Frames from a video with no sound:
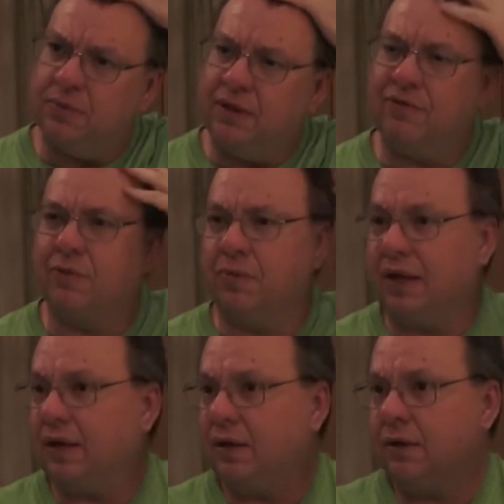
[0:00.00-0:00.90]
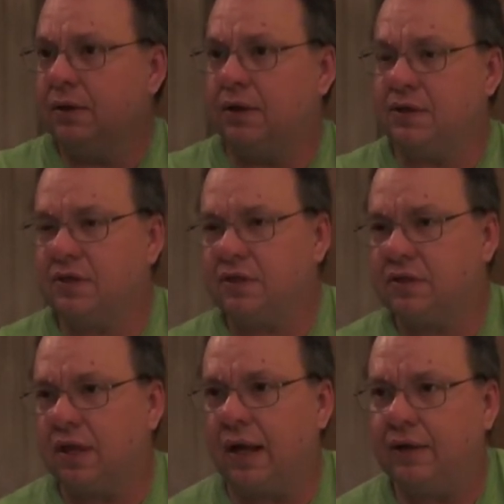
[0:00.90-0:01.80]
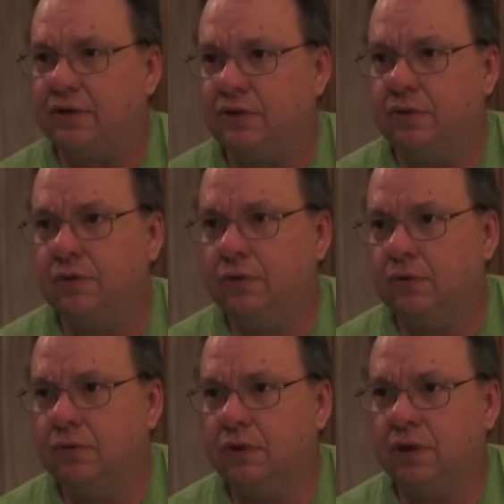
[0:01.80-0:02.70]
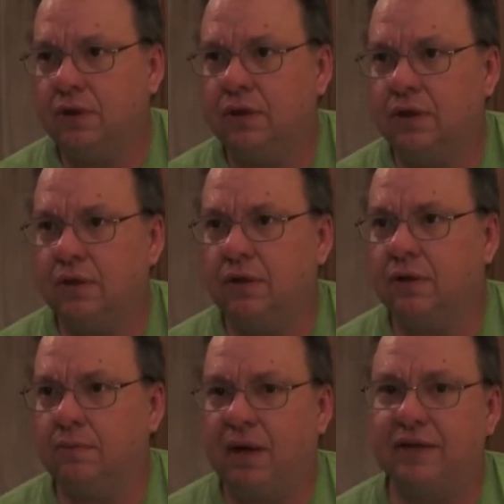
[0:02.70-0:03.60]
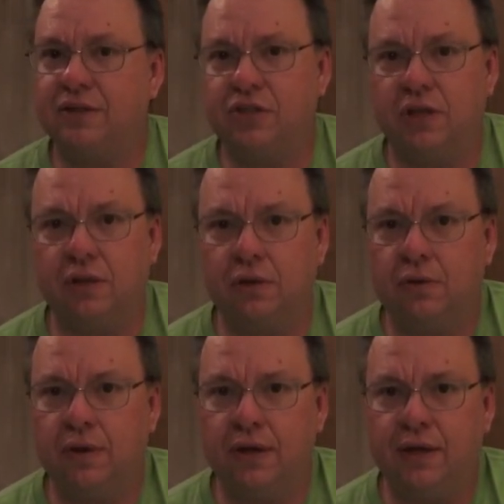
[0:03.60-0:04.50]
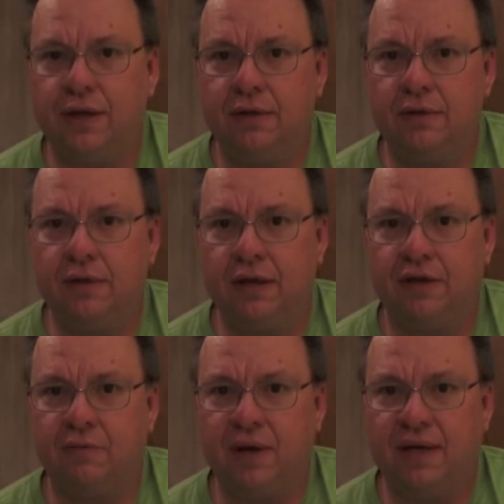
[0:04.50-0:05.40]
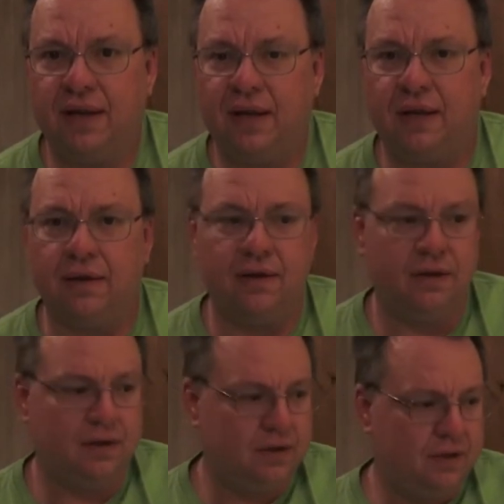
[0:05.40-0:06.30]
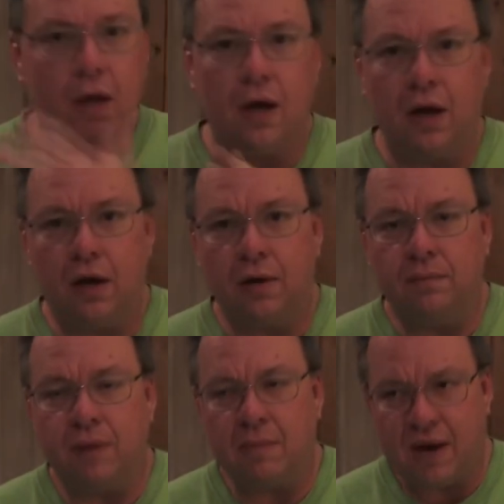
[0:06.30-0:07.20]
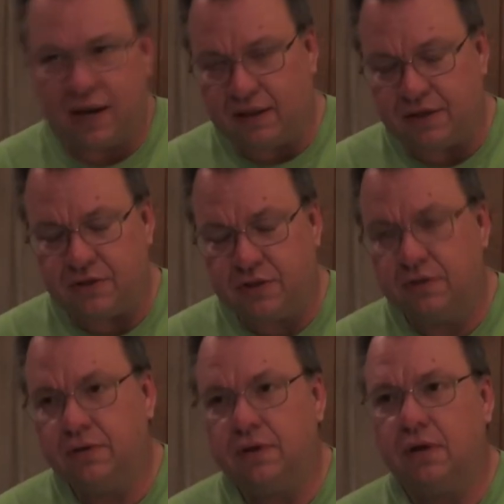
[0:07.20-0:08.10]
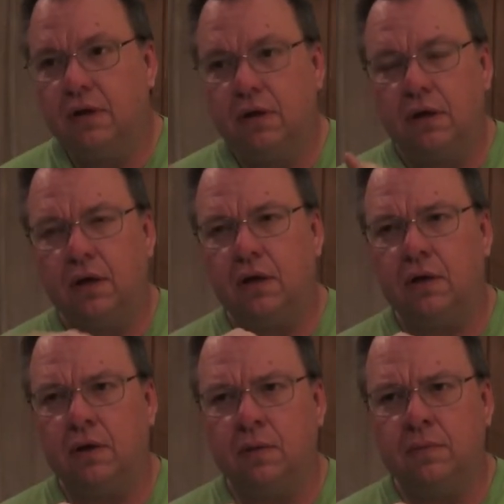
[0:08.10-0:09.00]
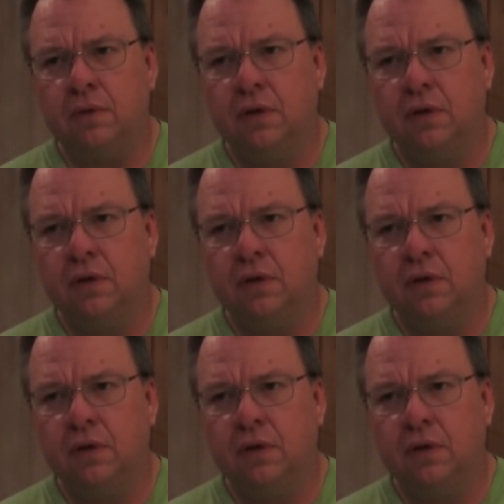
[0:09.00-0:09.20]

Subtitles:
Then from there it's on to Monticello and the end of my day. My mileage. I